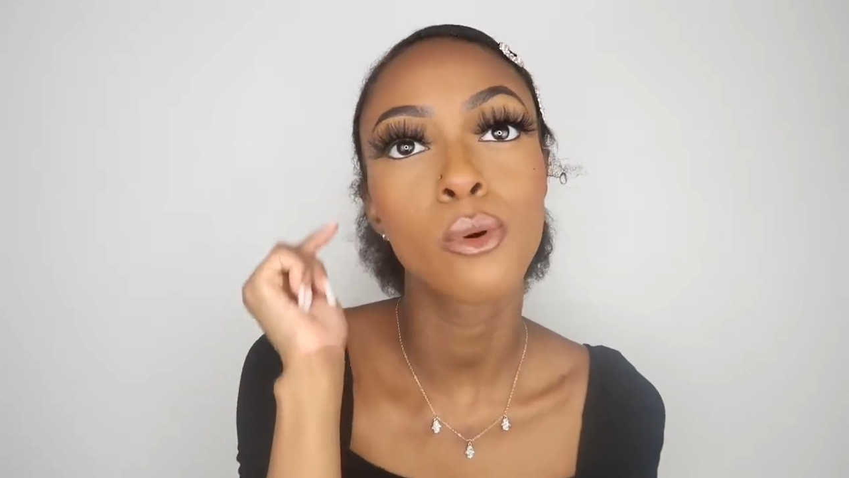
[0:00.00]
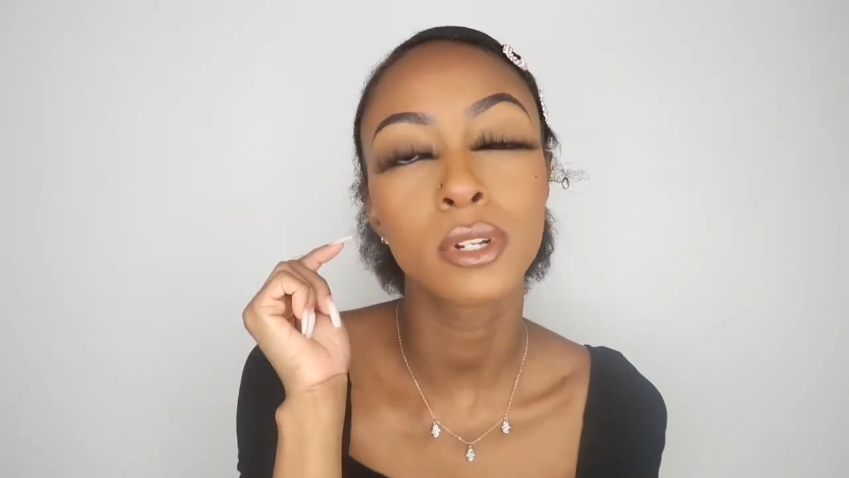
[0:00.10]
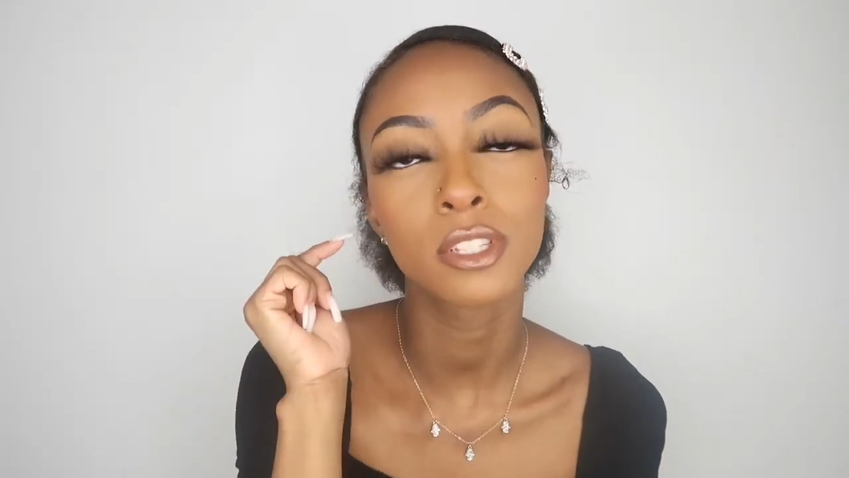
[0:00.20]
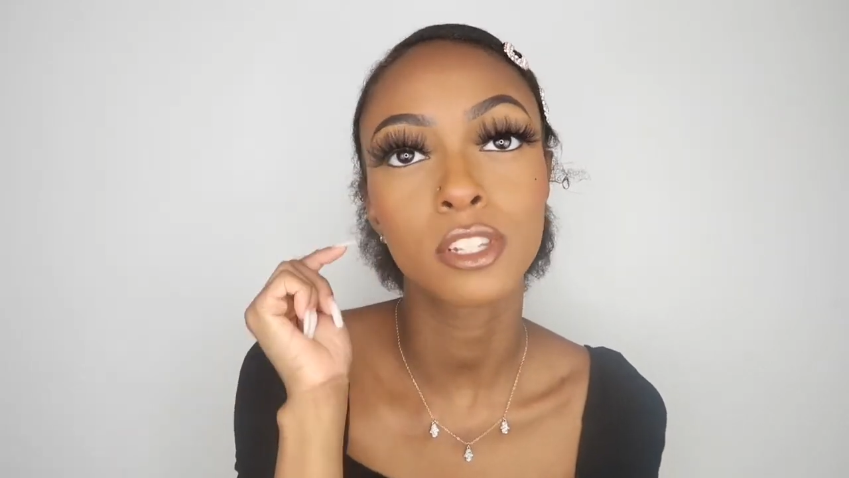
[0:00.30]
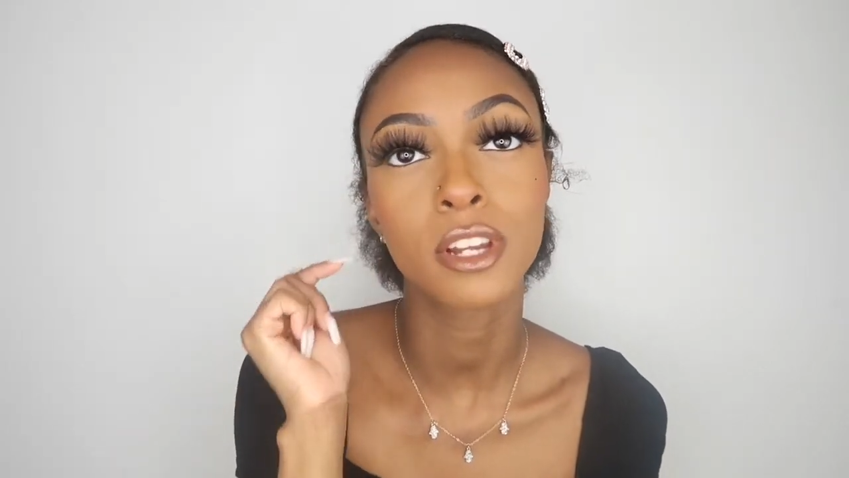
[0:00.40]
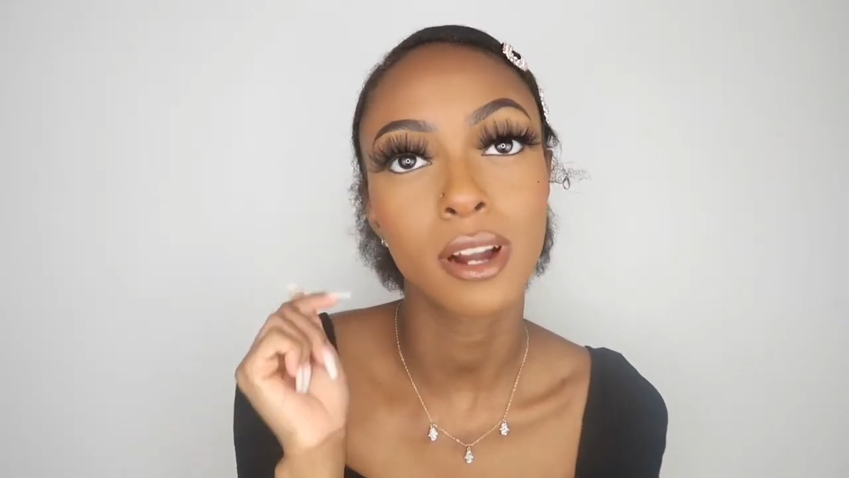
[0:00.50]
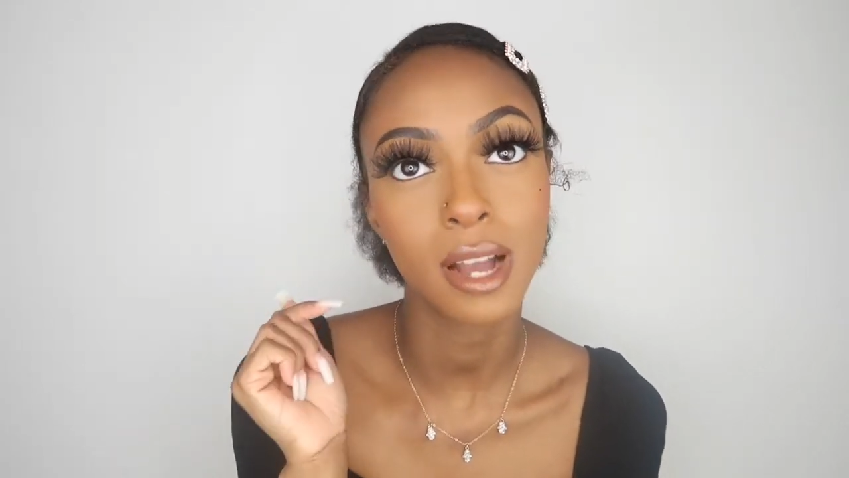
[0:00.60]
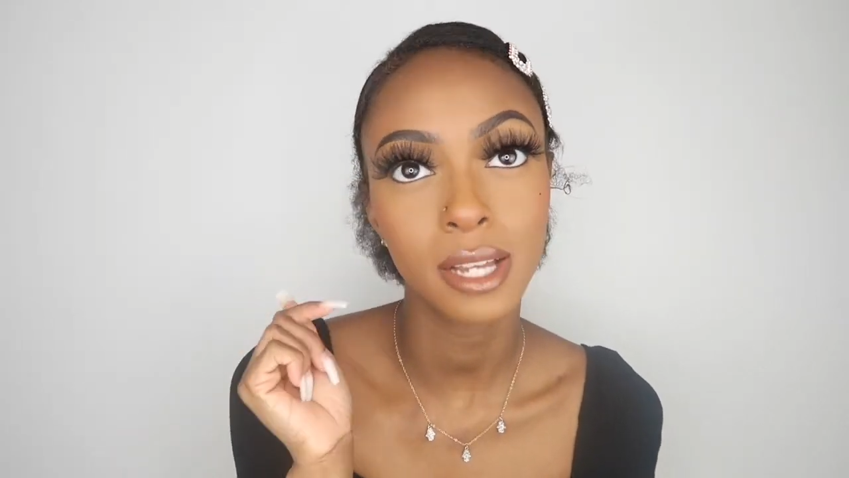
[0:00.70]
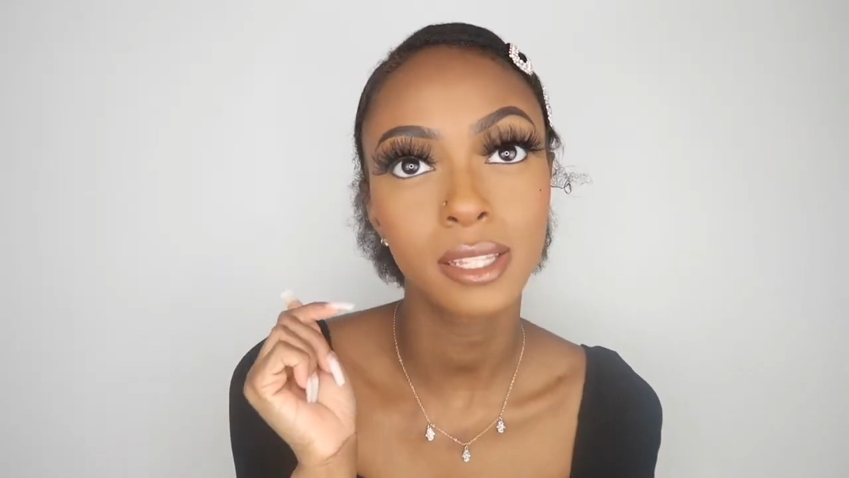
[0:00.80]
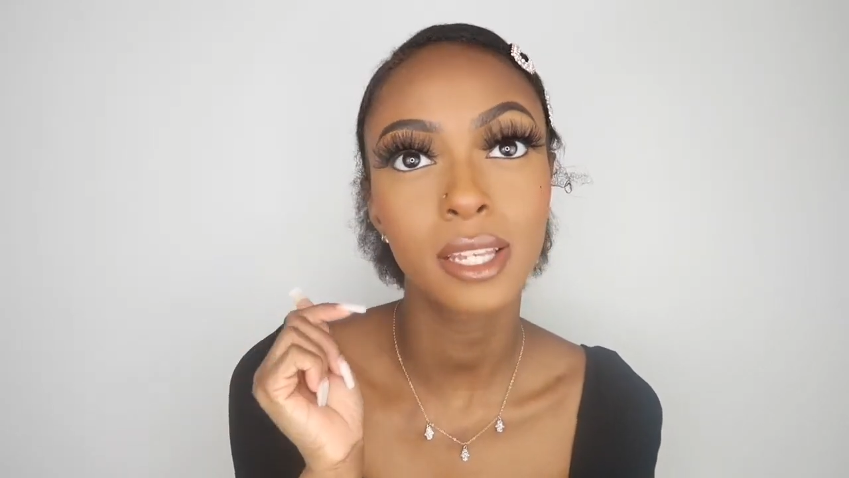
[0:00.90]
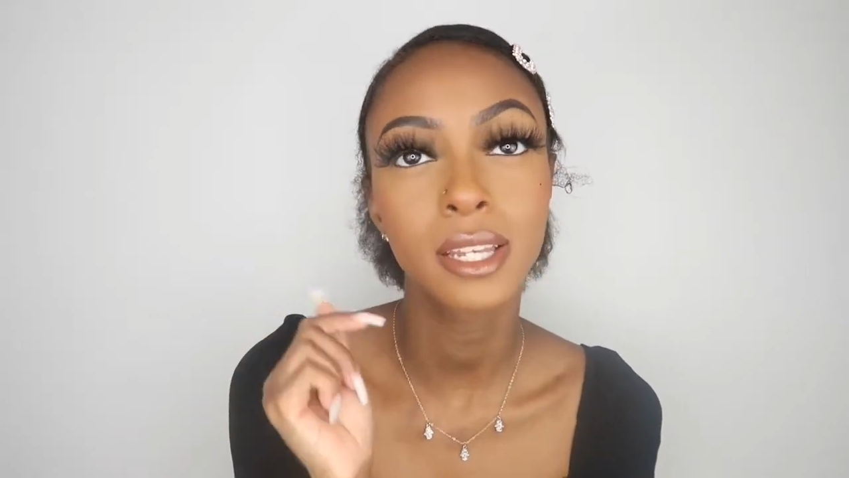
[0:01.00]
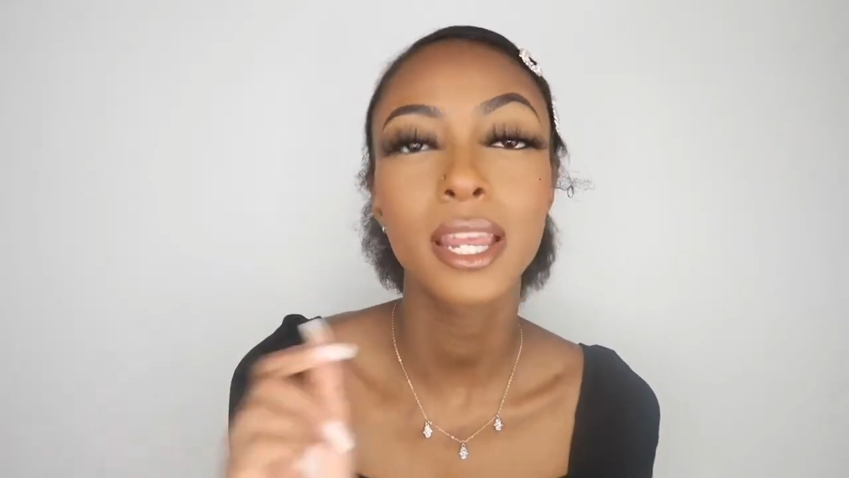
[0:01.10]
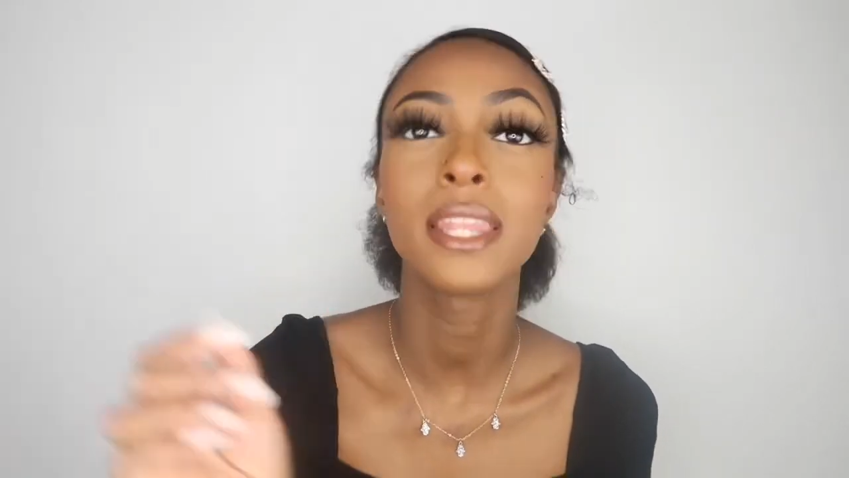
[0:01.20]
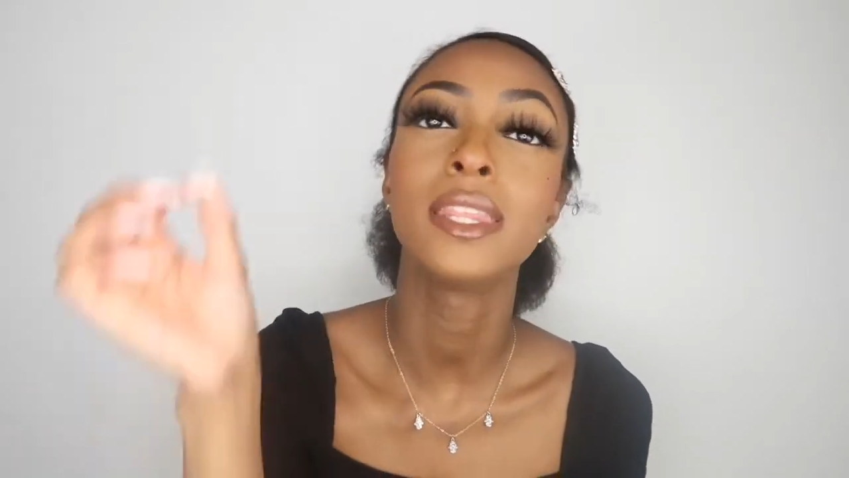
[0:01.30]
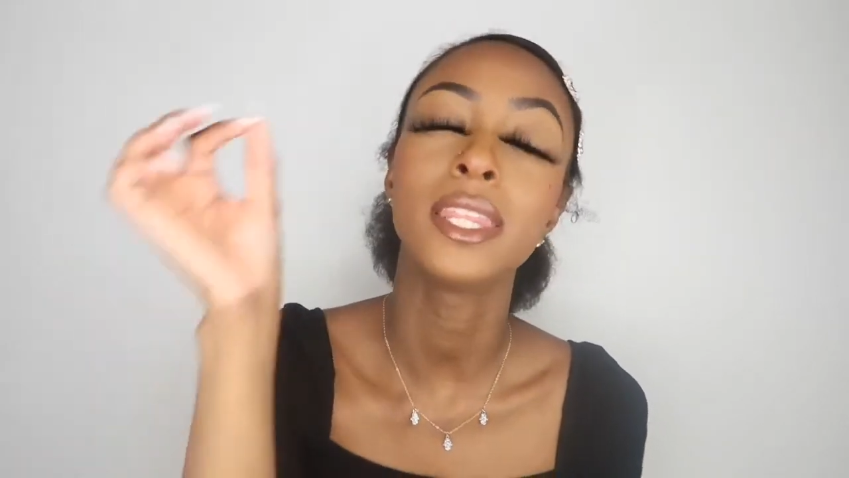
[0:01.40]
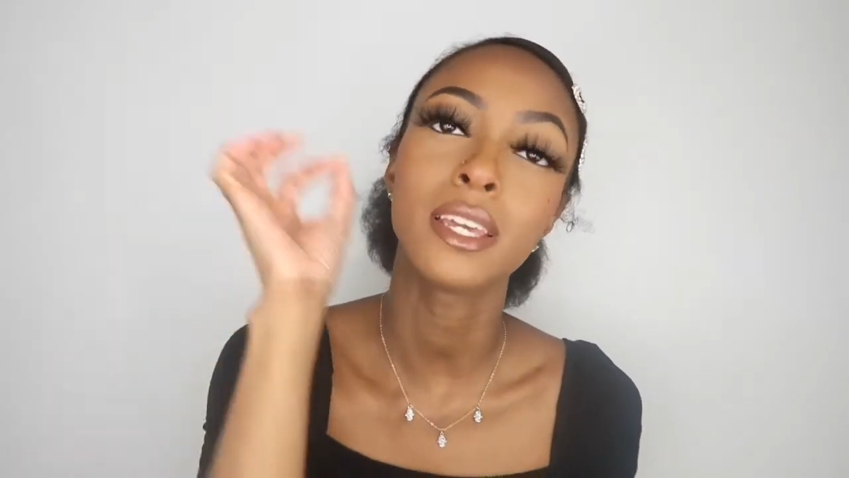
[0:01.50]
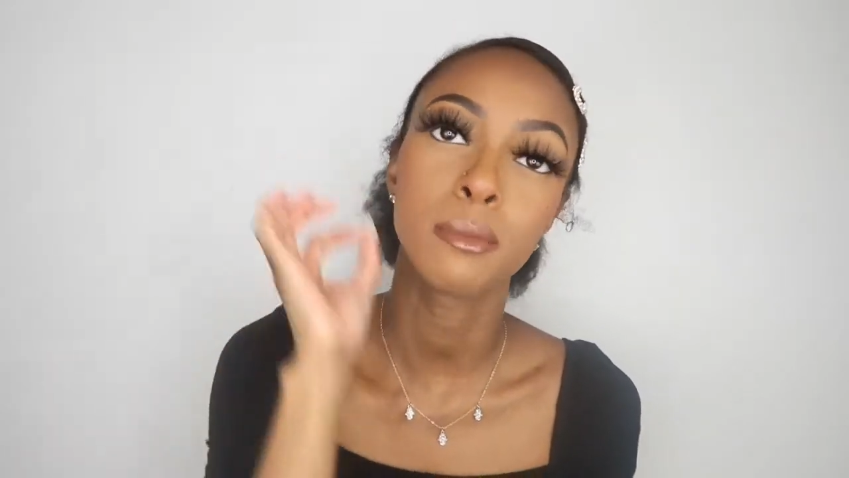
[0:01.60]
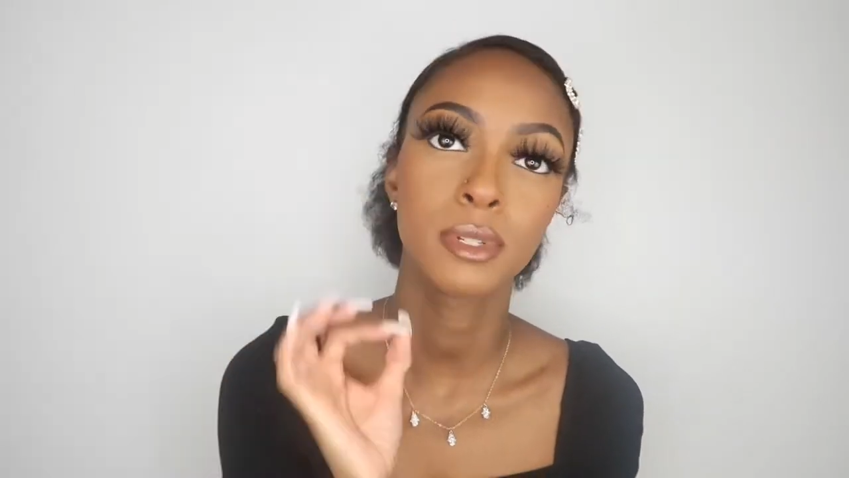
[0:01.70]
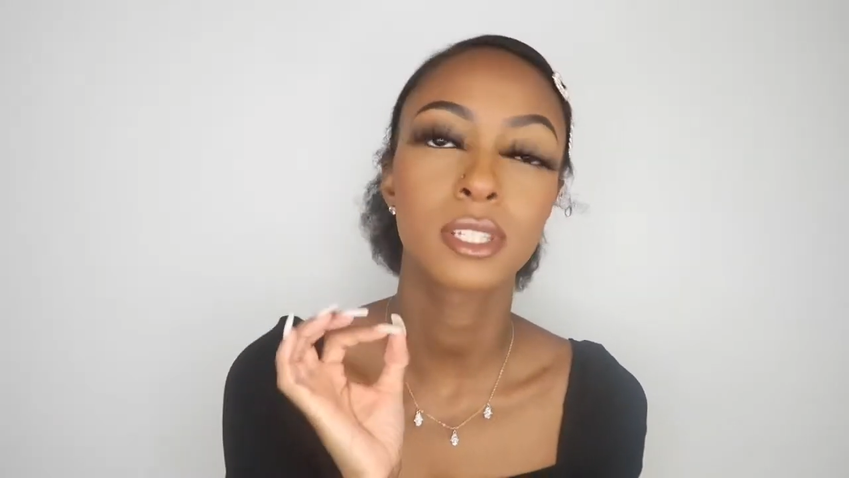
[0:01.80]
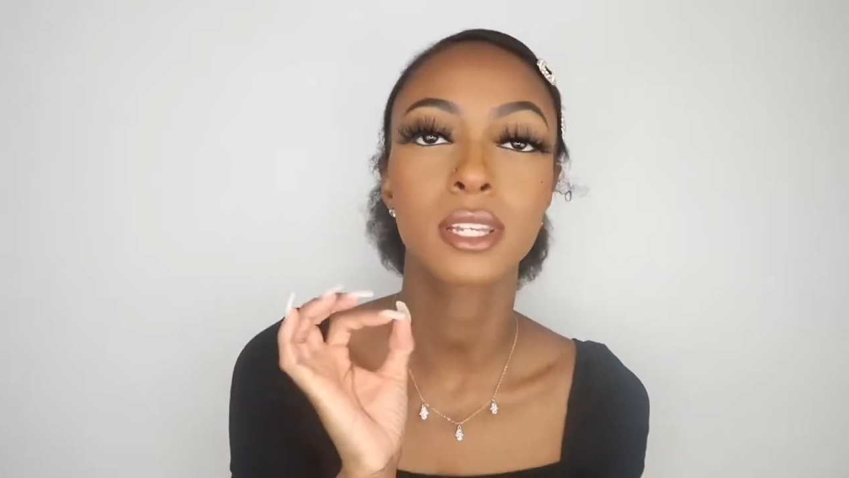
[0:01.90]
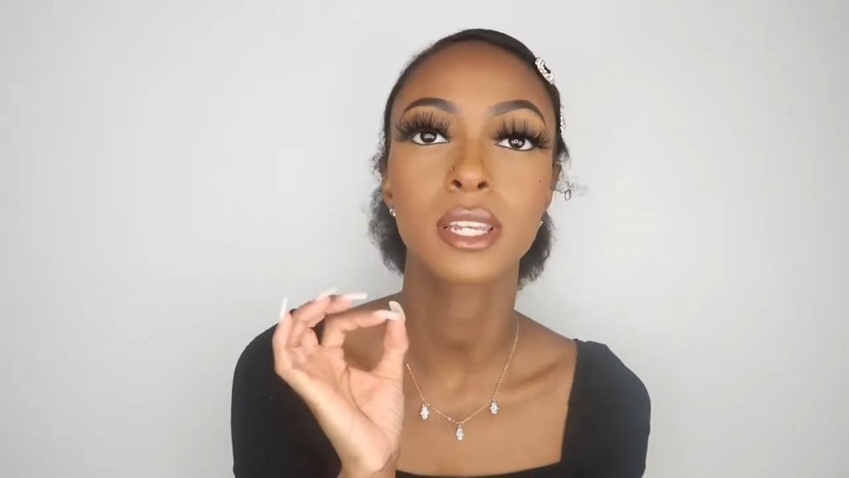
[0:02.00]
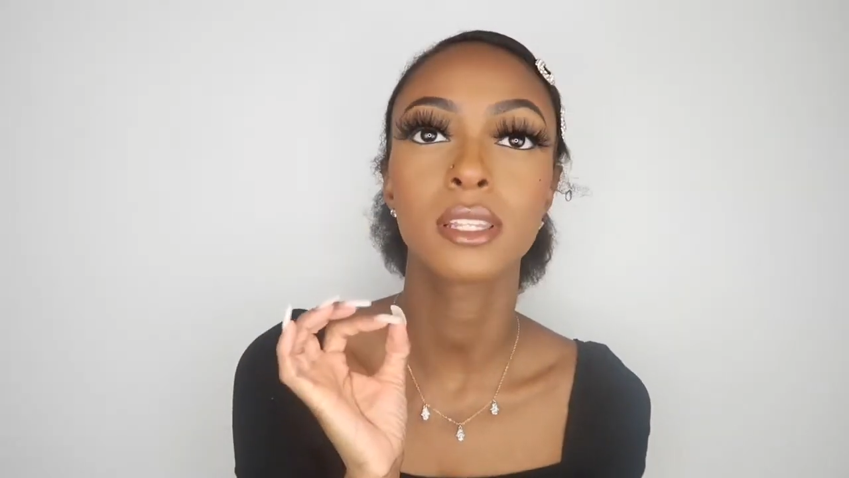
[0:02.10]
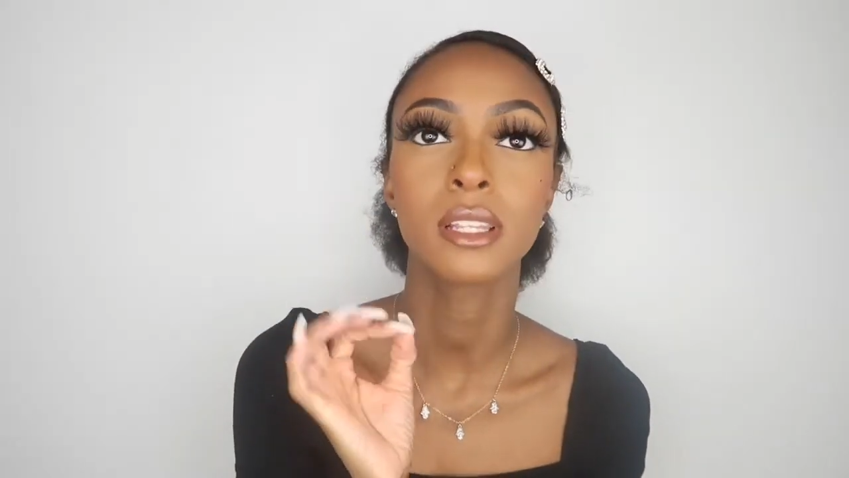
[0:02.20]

onto your eyelid and then sticking